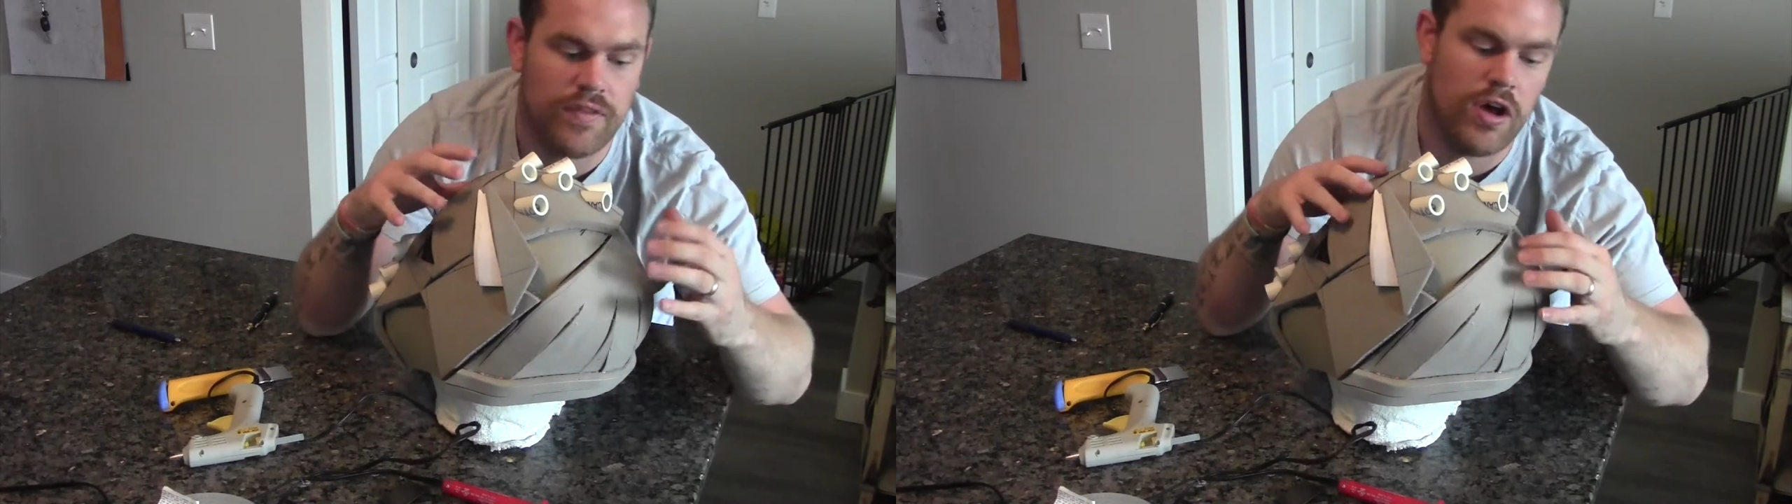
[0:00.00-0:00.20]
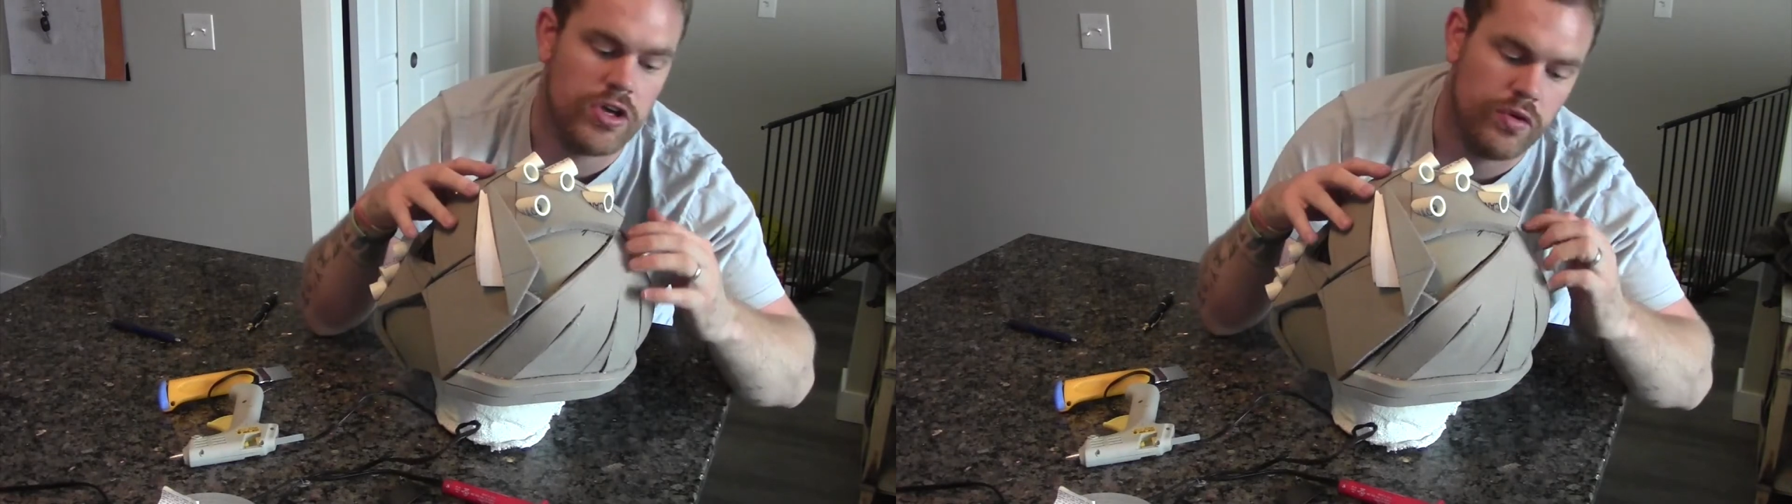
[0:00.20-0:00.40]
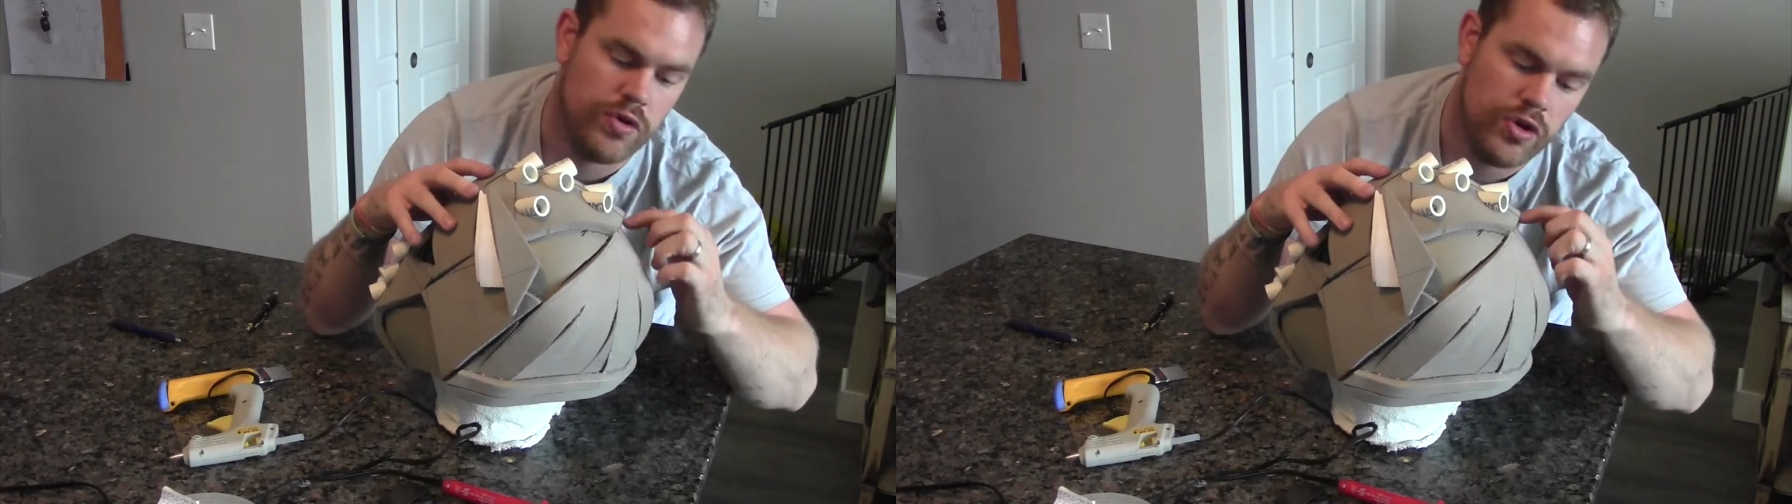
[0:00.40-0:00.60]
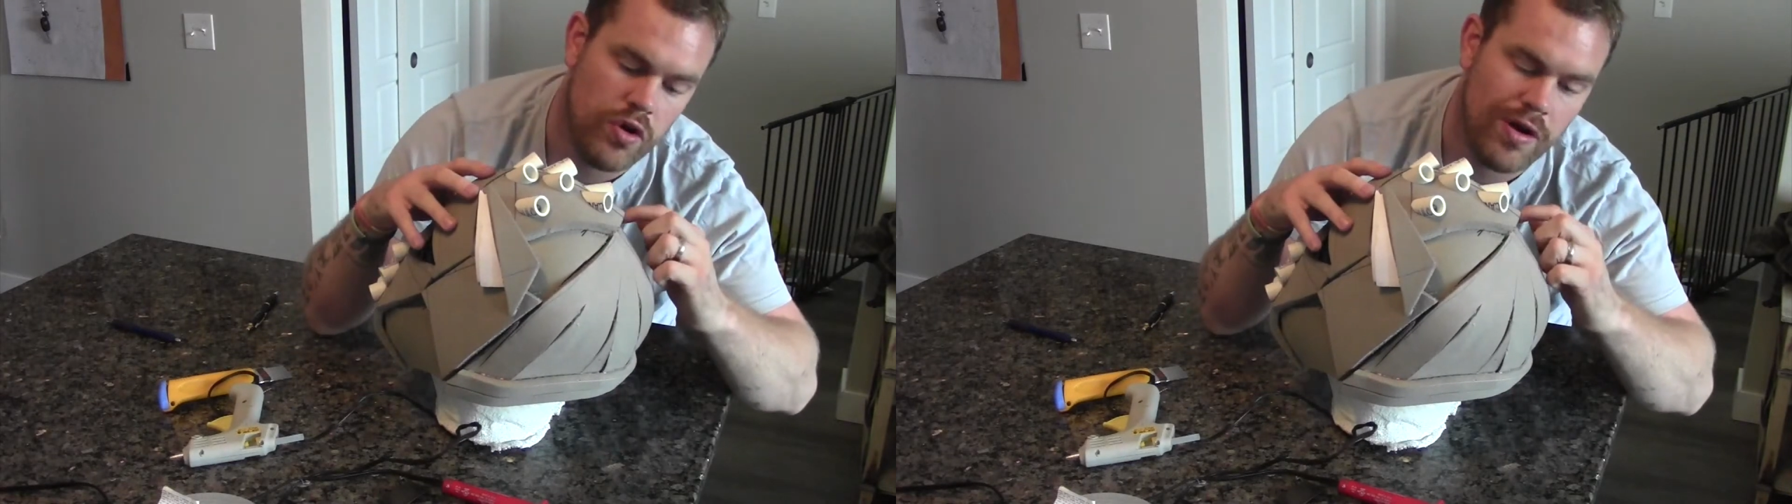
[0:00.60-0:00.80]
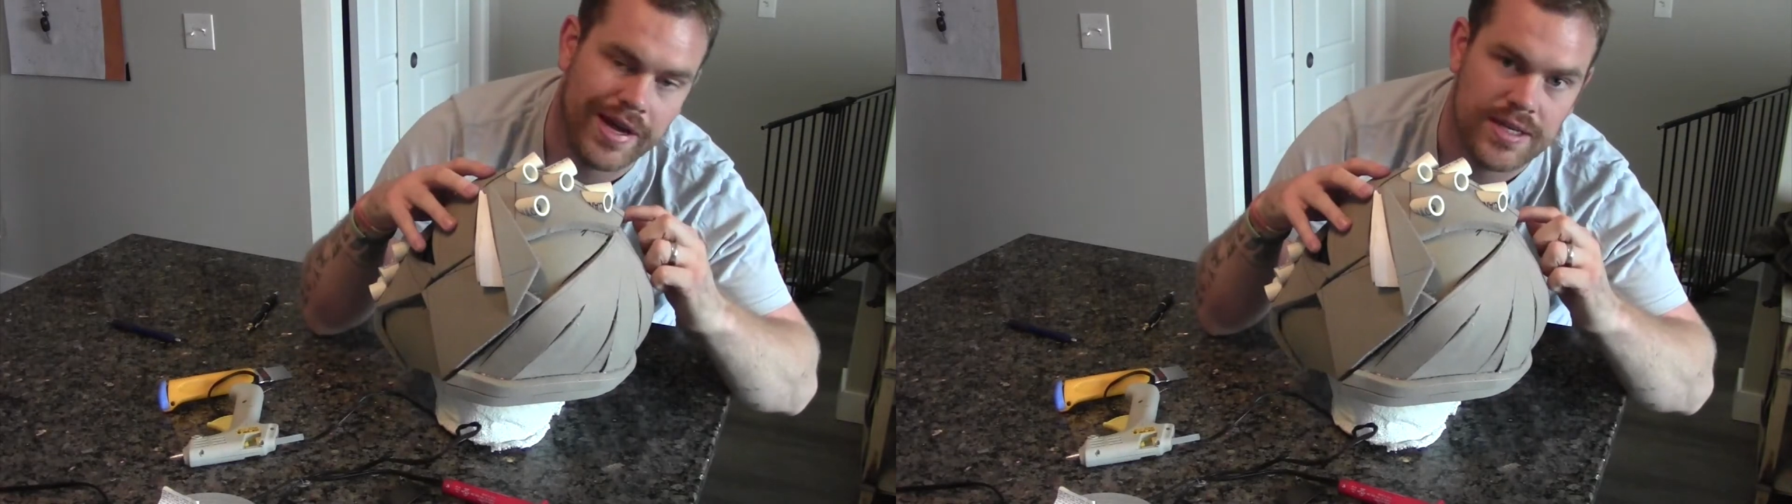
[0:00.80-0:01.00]
you're
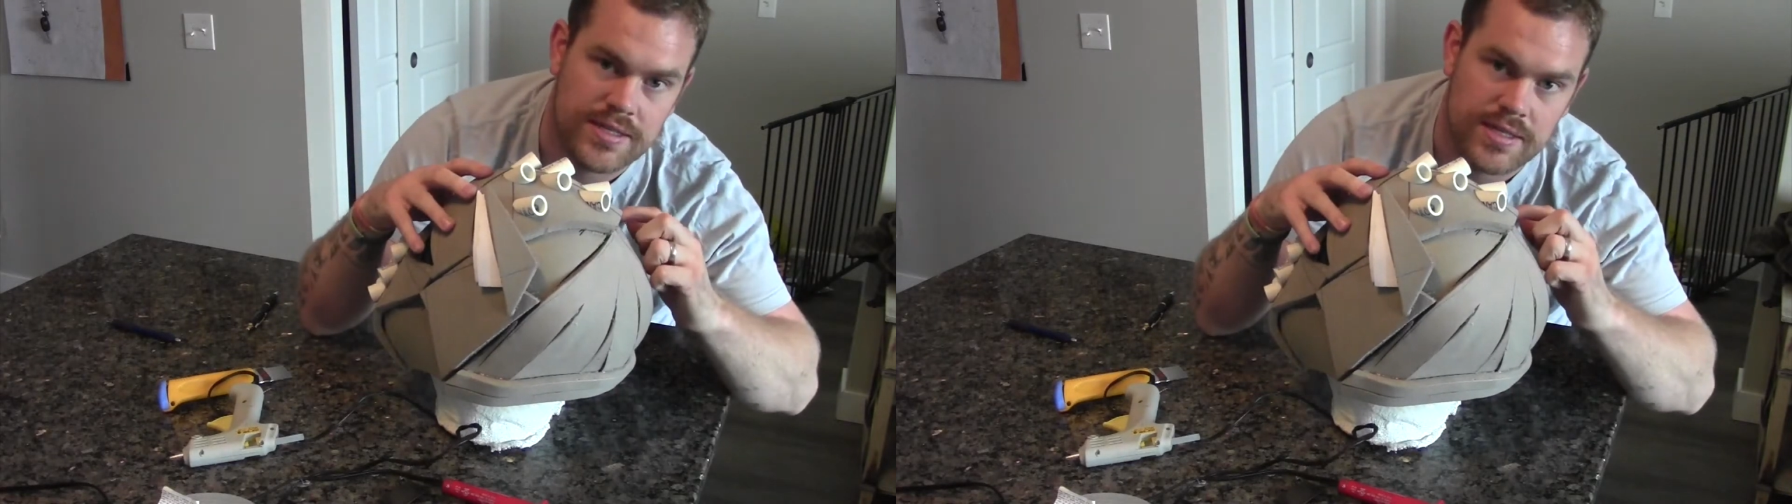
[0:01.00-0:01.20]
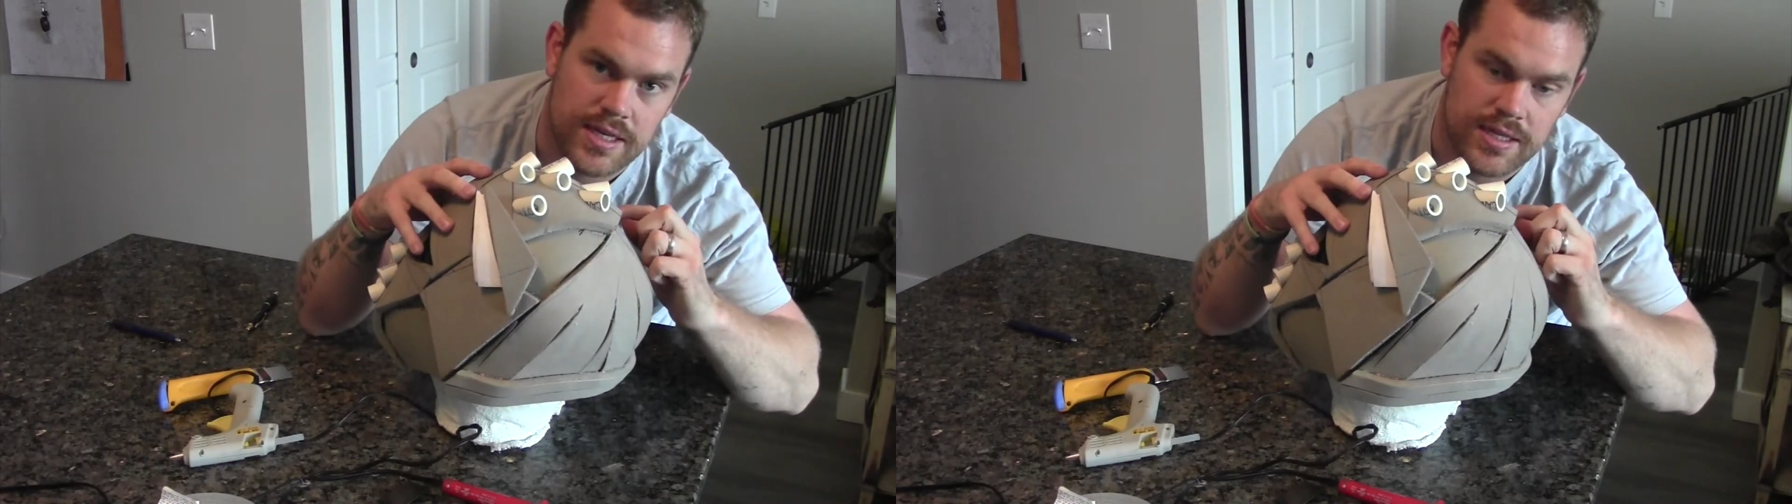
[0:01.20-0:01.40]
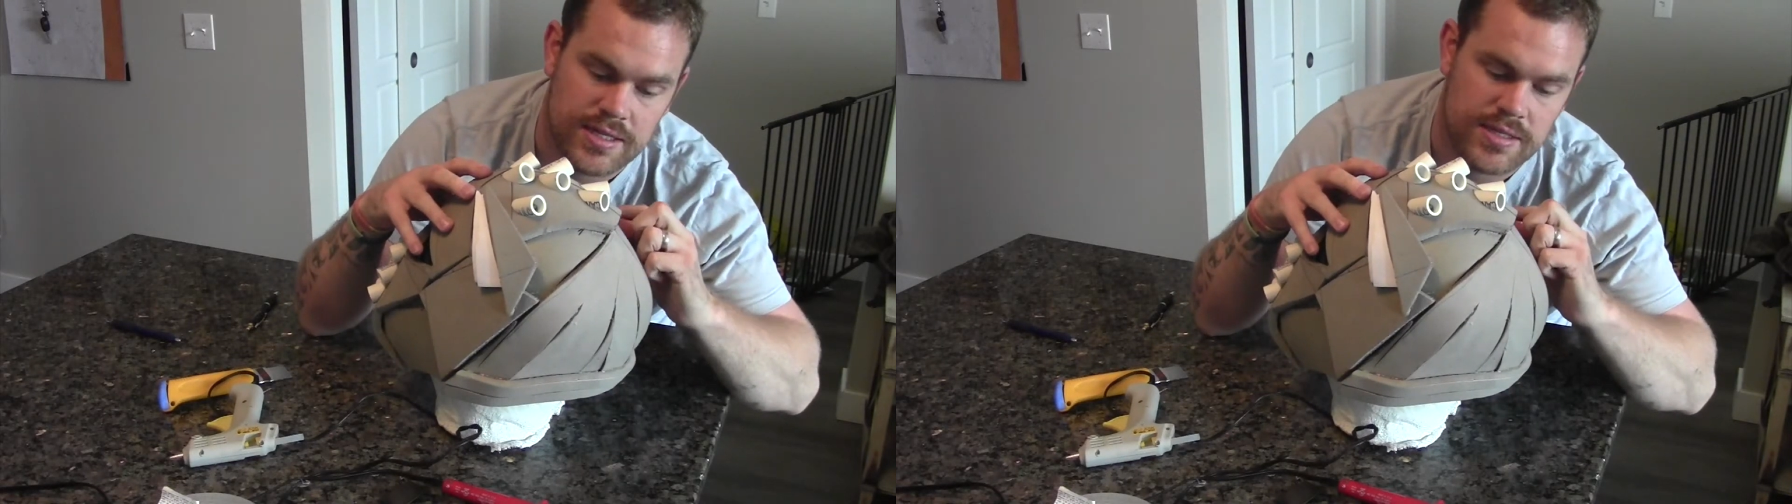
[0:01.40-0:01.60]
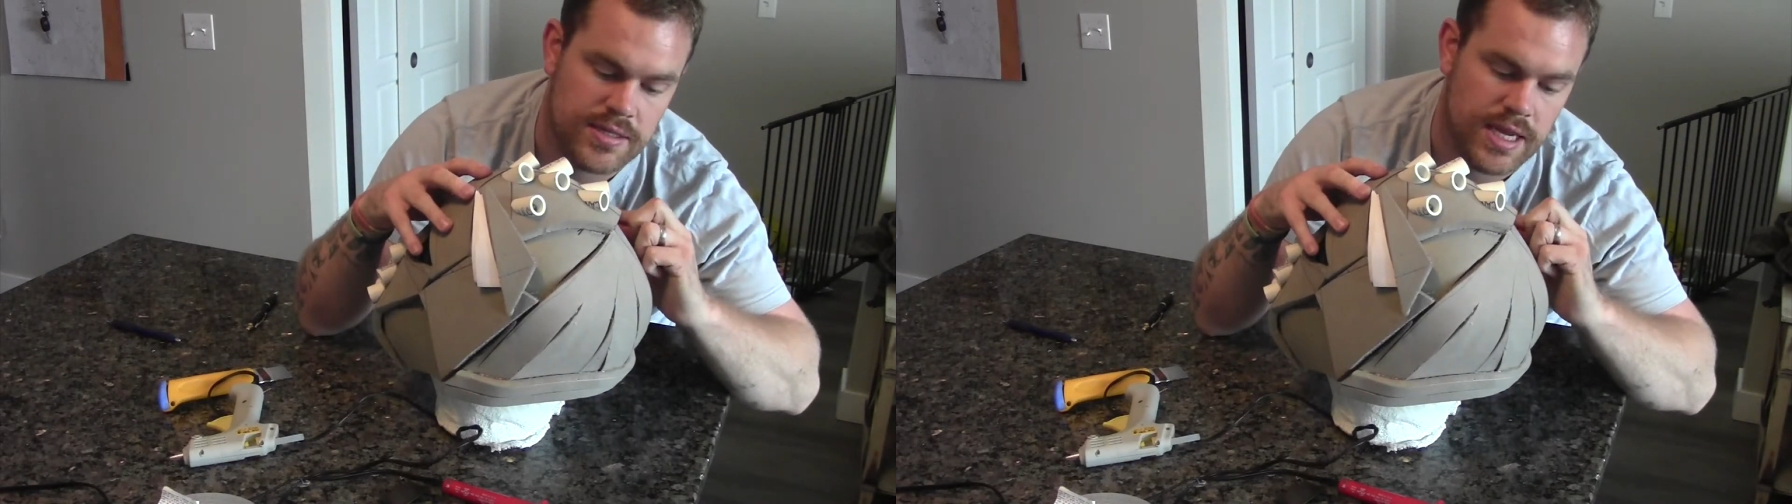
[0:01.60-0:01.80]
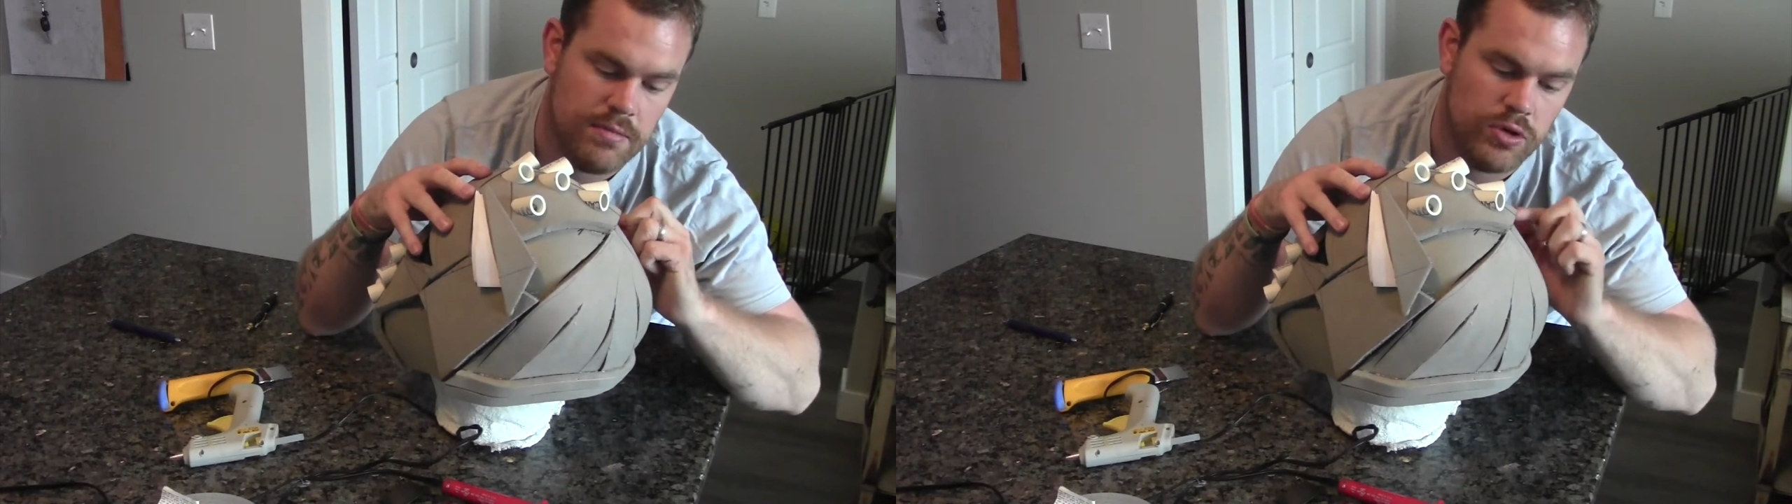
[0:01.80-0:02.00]
not gonna see the seam,